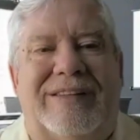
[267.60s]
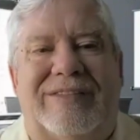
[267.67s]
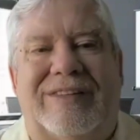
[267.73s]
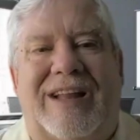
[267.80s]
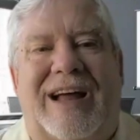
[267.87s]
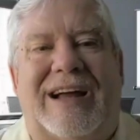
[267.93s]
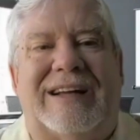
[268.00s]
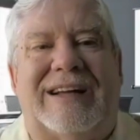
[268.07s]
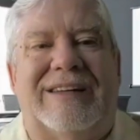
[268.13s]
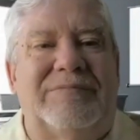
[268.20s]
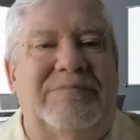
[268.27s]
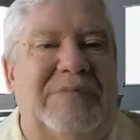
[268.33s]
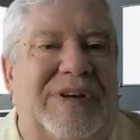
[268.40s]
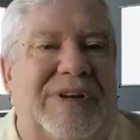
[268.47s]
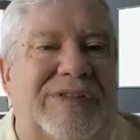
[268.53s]
Slack
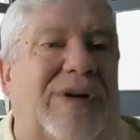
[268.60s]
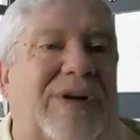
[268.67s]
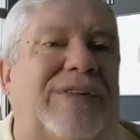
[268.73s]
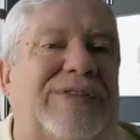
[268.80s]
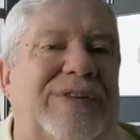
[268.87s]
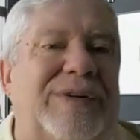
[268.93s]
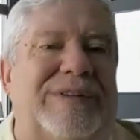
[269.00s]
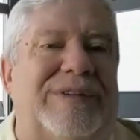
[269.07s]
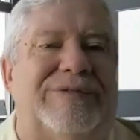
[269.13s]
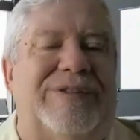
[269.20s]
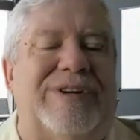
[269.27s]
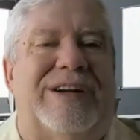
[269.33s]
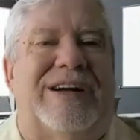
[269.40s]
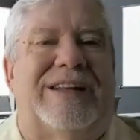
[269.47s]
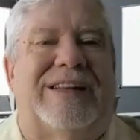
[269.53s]
is also a
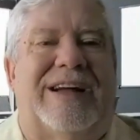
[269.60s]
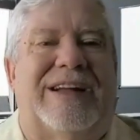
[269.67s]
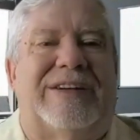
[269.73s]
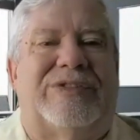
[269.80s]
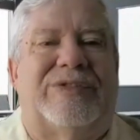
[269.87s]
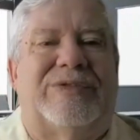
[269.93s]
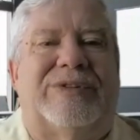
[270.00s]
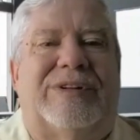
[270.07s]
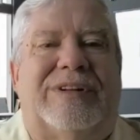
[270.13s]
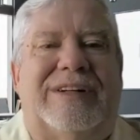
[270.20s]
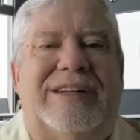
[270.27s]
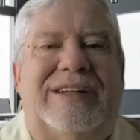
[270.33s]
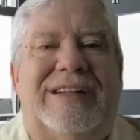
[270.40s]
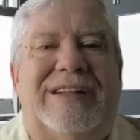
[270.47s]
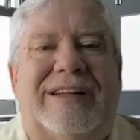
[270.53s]
free online tool
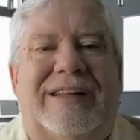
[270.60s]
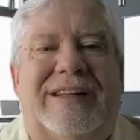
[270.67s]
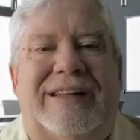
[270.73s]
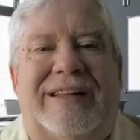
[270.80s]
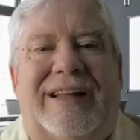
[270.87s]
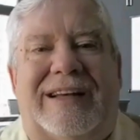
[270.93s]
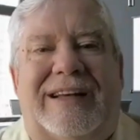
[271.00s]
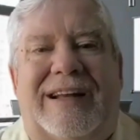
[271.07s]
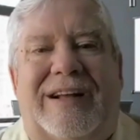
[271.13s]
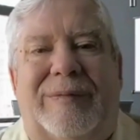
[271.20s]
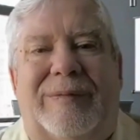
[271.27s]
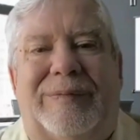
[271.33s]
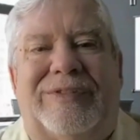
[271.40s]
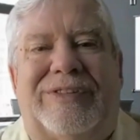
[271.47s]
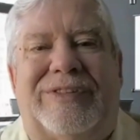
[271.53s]
that
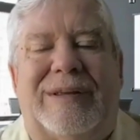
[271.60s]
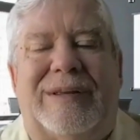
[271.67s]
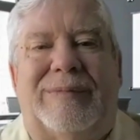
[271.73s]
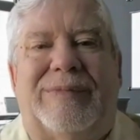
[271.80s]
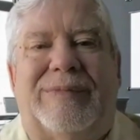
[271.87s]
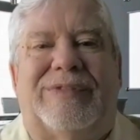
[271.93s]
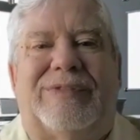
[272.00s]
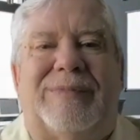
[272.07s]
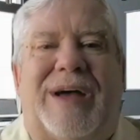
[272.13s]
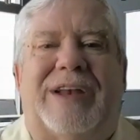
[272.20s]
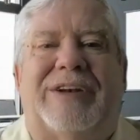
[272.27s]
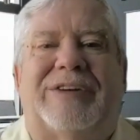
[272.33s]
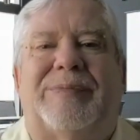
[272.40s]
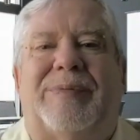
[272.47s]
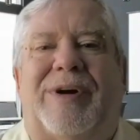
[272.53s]
helps teams
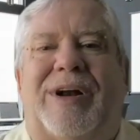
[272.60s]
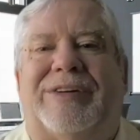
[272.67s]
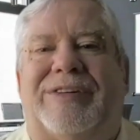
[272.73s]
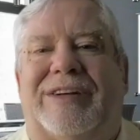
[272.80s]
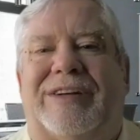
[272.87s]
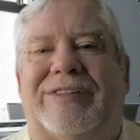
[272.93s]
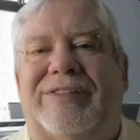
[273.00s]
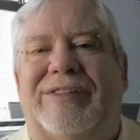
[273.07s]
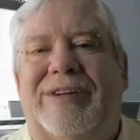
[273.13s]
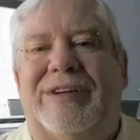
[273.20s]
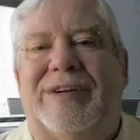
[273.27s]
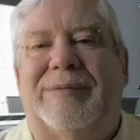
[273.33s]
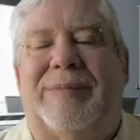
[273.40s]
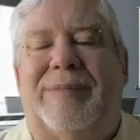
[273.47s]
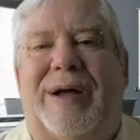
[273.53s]
manage projects
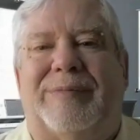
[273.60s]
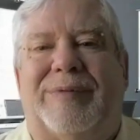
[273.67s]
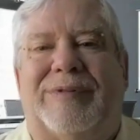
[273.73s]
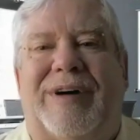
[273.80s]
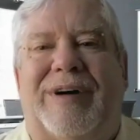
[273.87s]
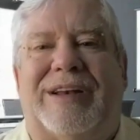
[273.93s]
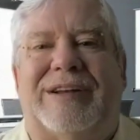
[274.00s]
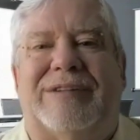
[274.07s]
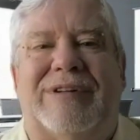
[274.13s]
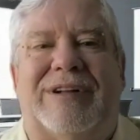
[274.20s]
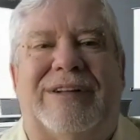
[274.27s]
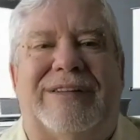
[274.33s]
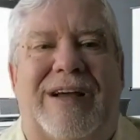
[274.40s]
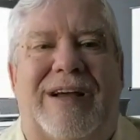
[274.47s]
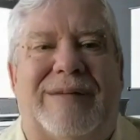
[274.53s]
by providing
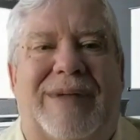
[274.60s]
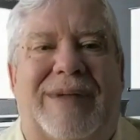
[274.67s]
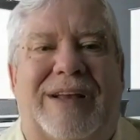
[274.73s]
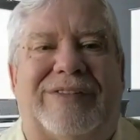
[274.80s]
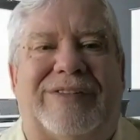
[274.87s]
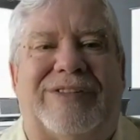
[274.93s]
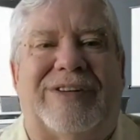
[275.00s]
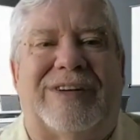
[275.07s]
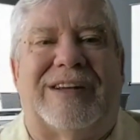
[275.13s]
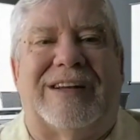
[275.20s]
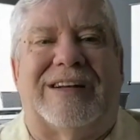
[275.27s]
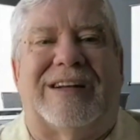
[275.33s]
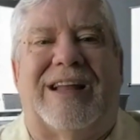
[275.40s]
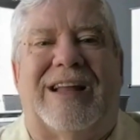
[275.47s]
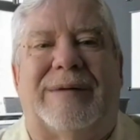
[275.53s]
real-time messaging
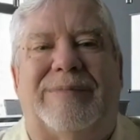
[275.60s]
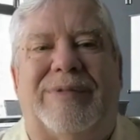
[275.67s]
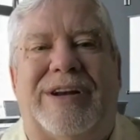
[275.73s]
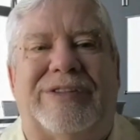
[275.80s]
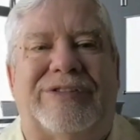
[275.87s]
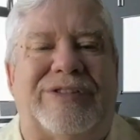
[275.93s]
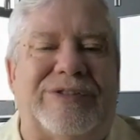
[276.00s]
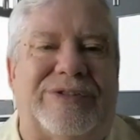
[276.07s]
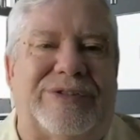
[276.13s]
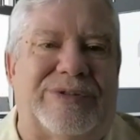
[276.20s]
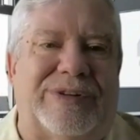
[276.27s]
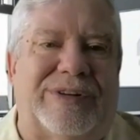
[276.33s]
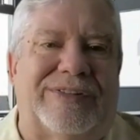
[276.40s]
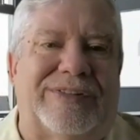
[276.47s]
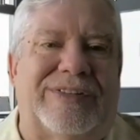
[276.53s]
and collaboration
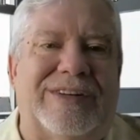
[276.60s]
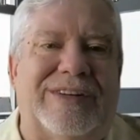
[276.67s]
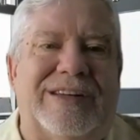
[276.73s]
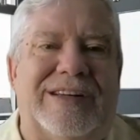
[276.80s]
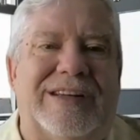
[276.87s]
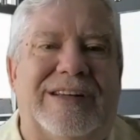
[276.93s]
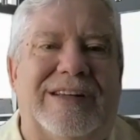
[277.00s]
tools.